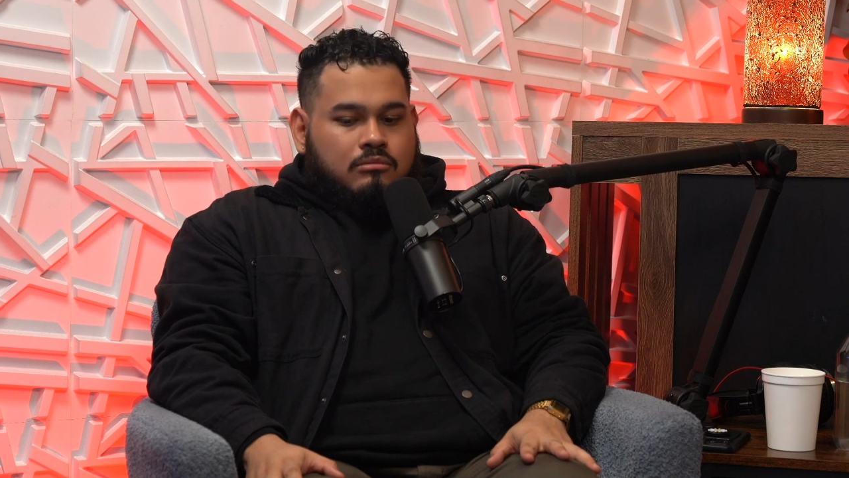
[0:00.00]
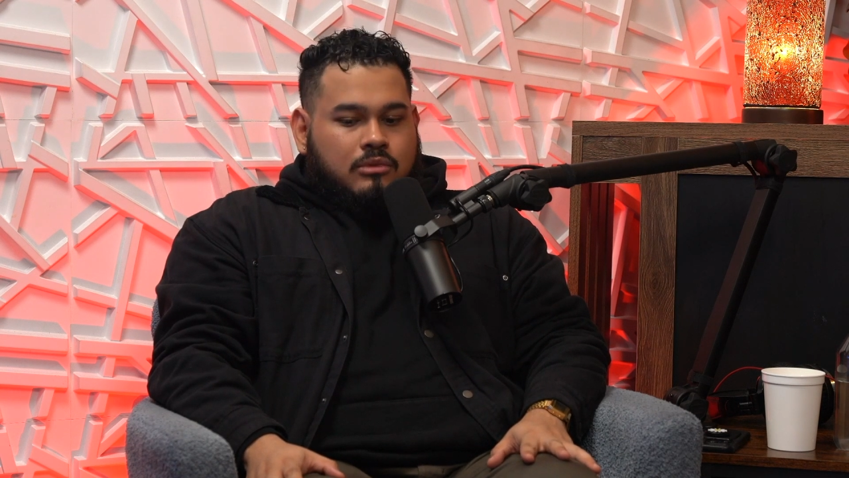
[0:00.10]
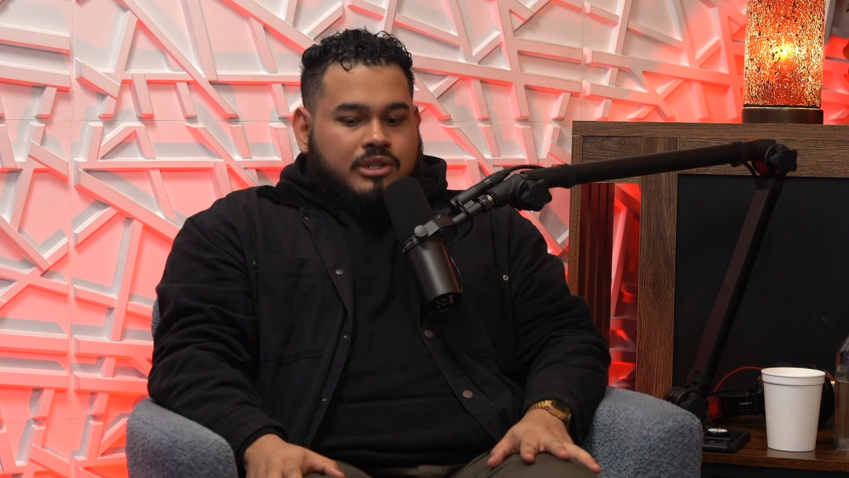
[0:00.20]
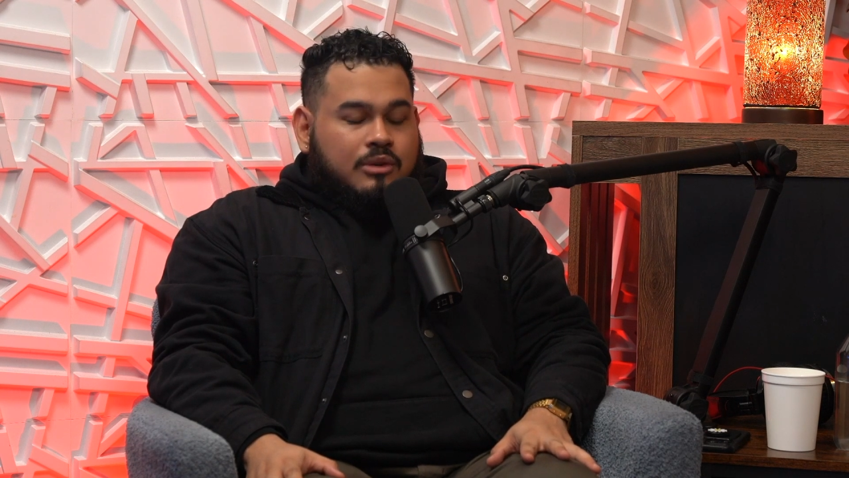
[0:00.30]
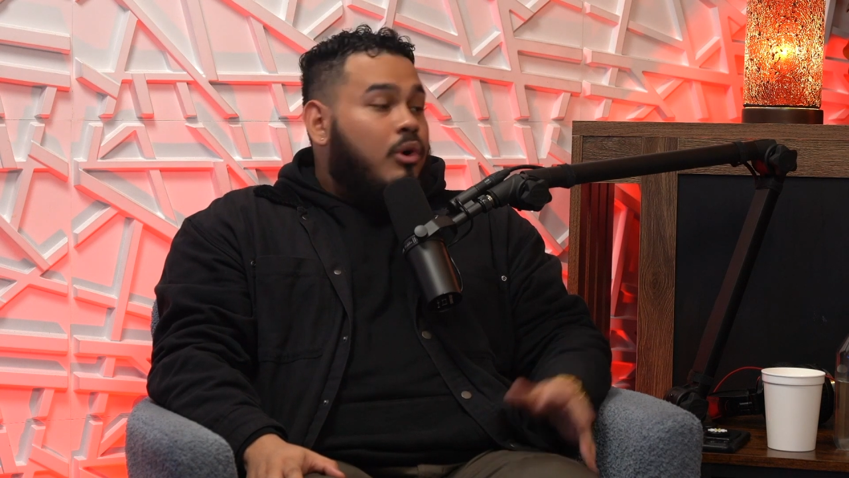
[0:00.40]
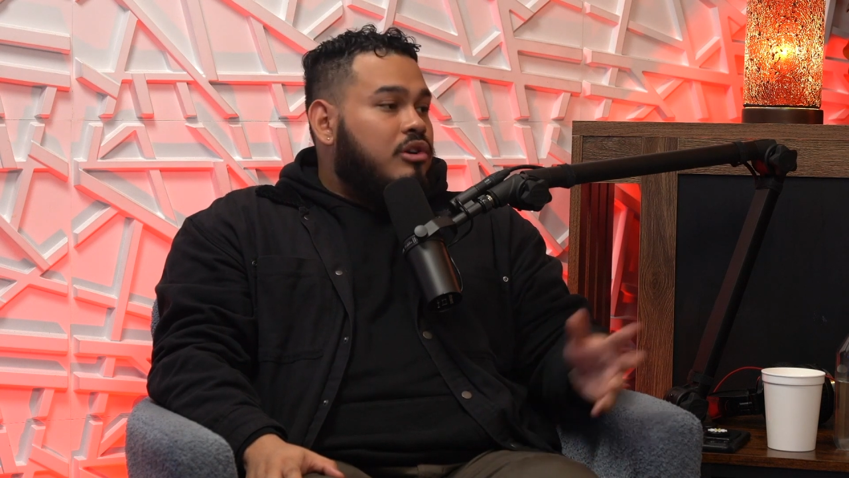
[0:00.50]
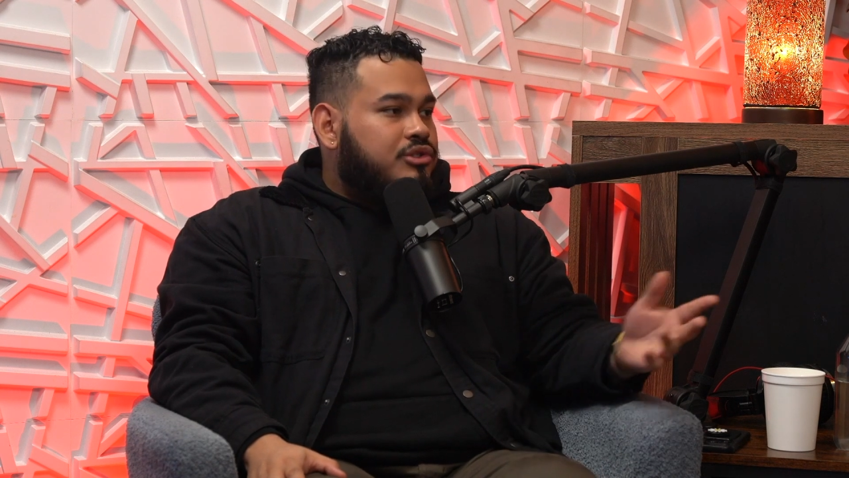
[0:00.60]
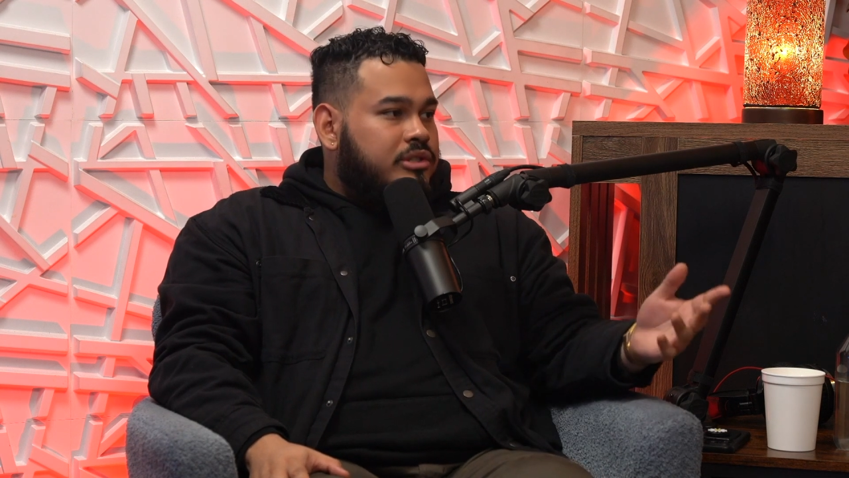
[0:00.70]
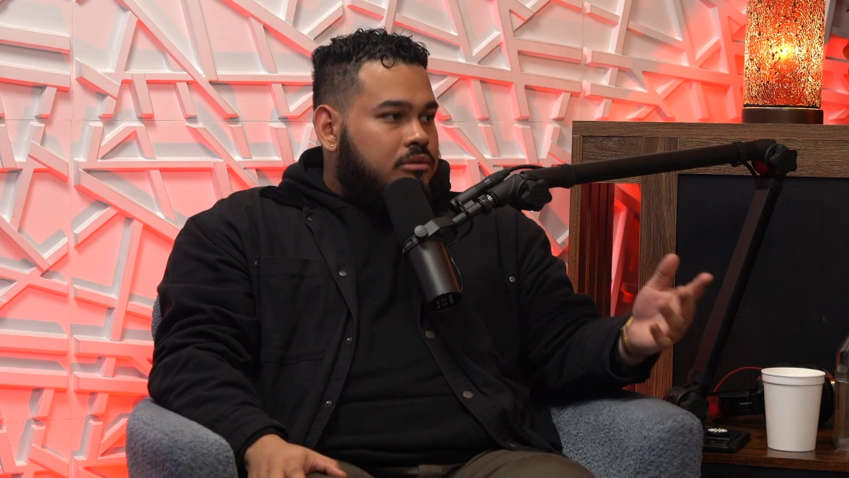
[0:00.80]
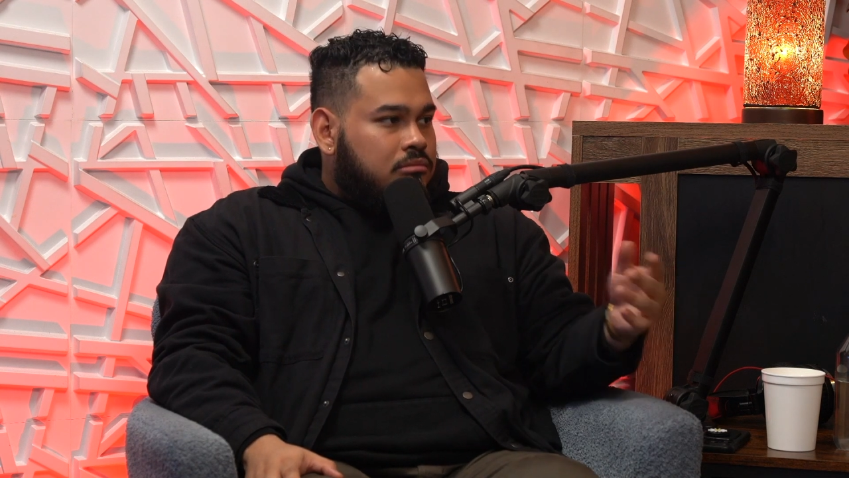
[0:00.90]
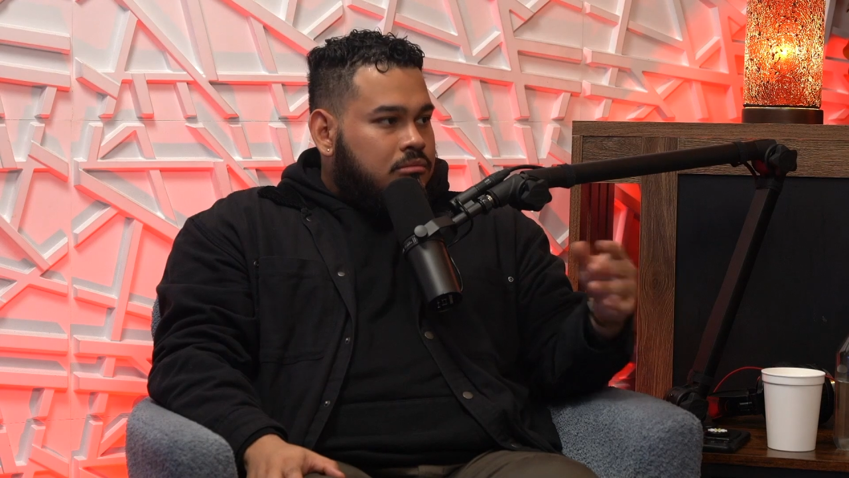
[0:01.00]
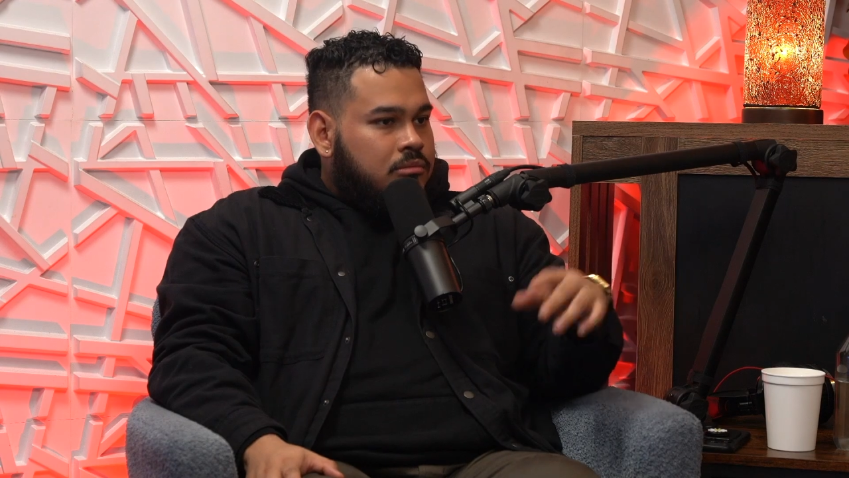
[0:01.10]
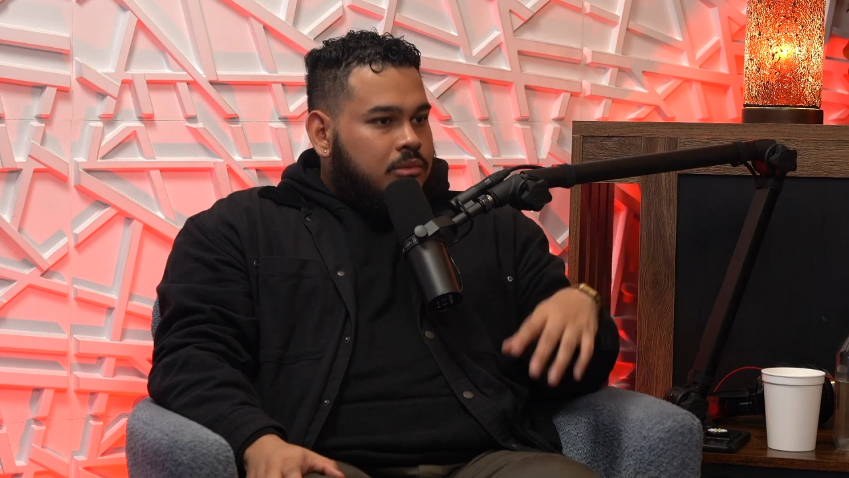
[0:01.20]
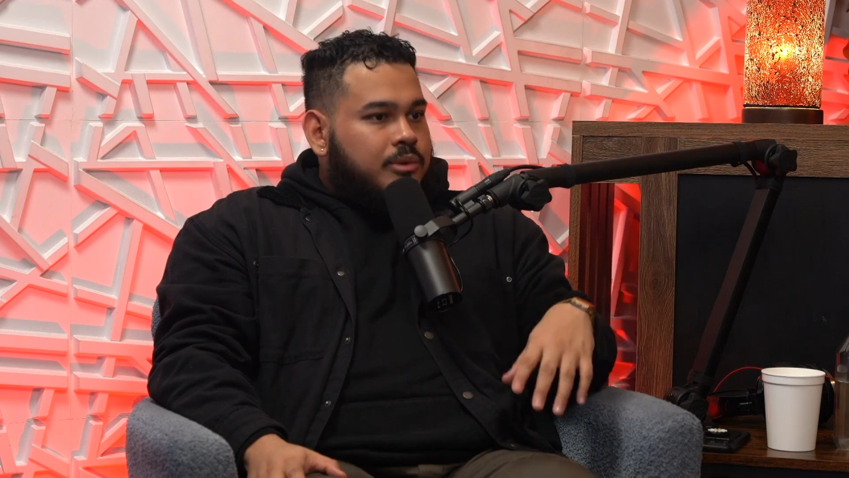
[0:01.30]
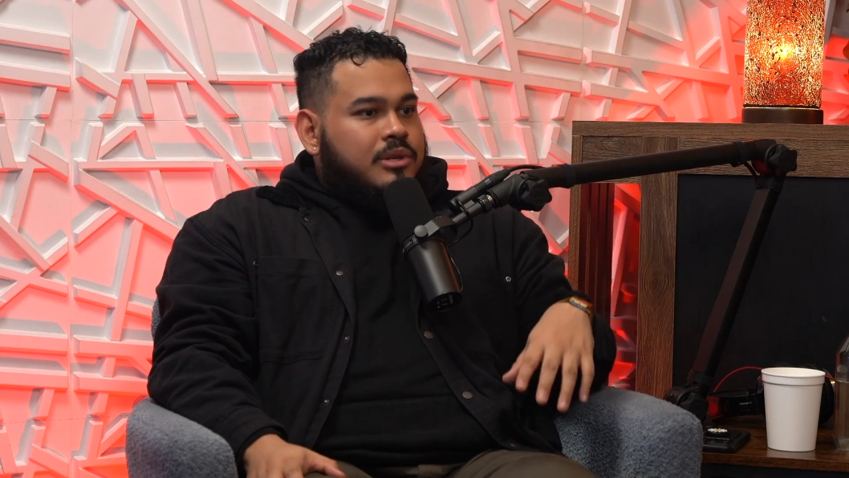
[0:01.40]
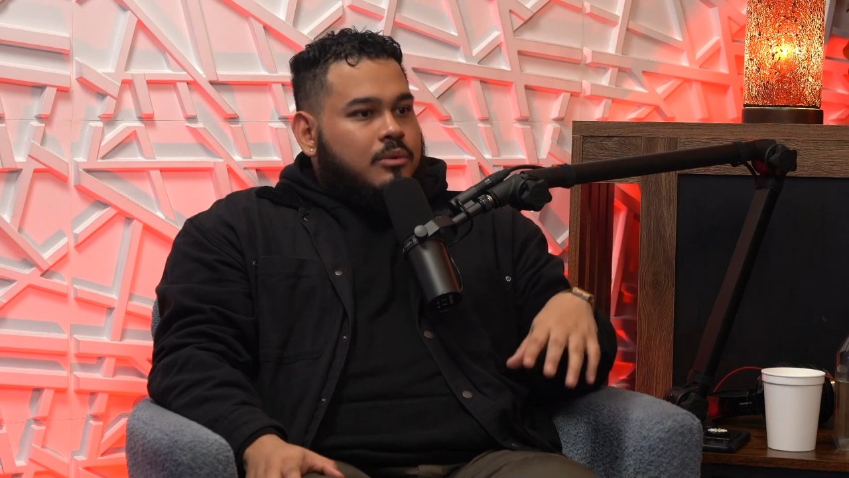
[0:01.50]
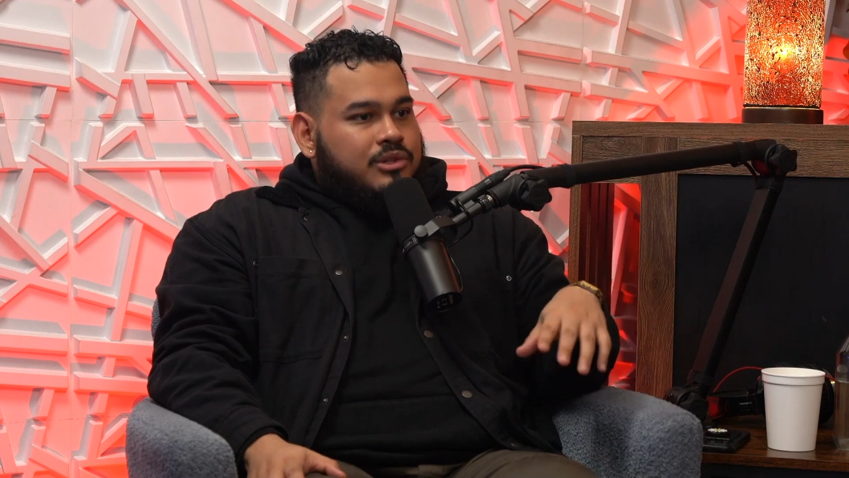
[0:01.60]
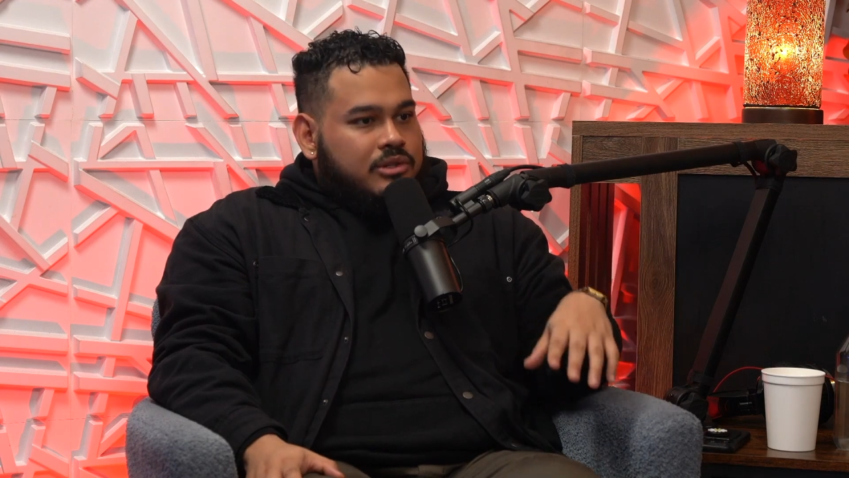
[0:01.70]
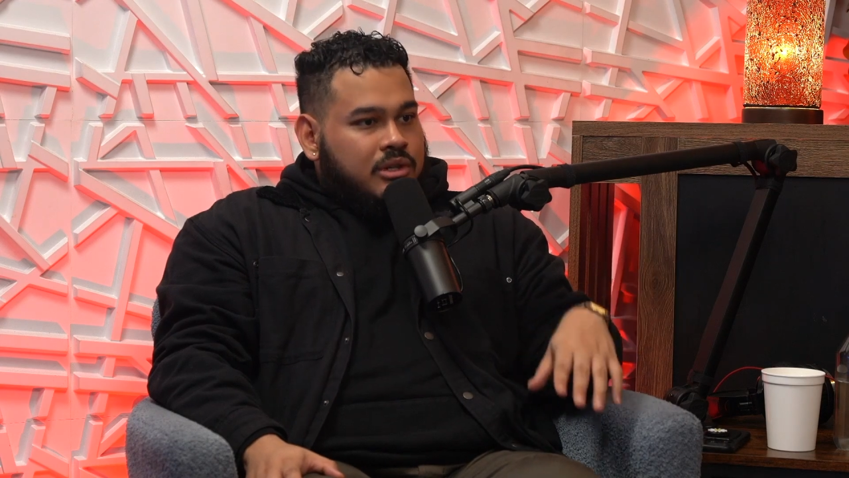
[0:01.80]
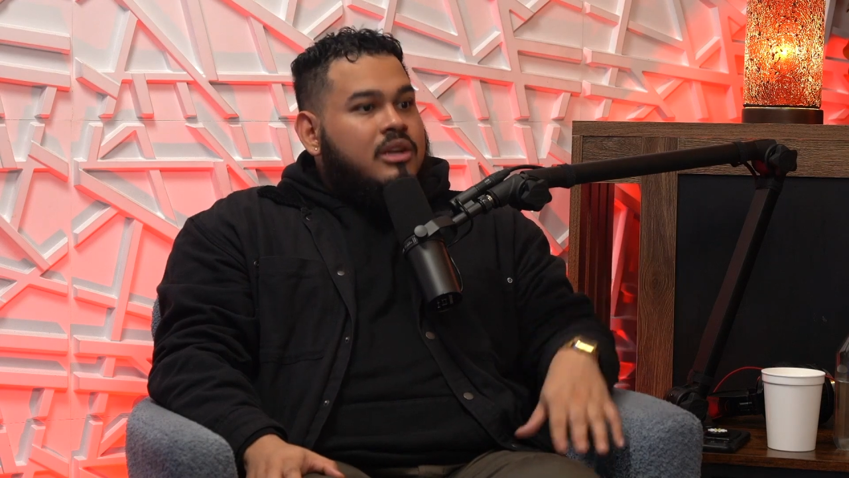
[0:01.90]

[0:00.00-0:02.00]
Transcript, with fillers: what is it, Wall Street? Yeah, I've been over there Street. for